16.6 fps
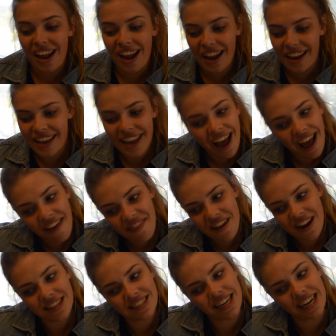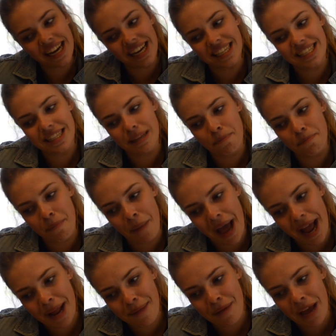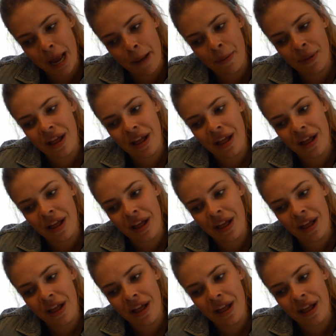yeah, that's I guess the main people.